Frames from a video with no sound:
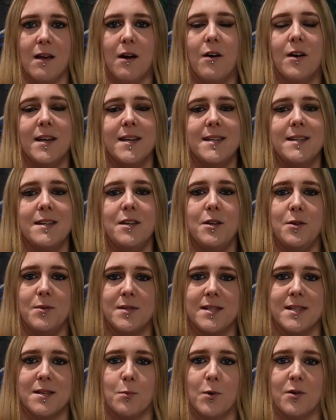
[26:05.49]
I
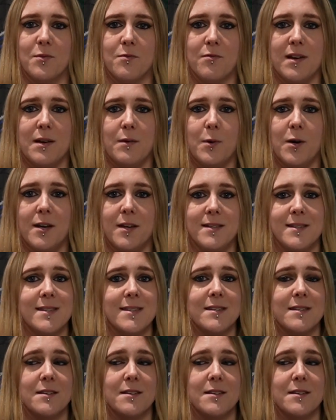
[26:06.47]
used what 3 words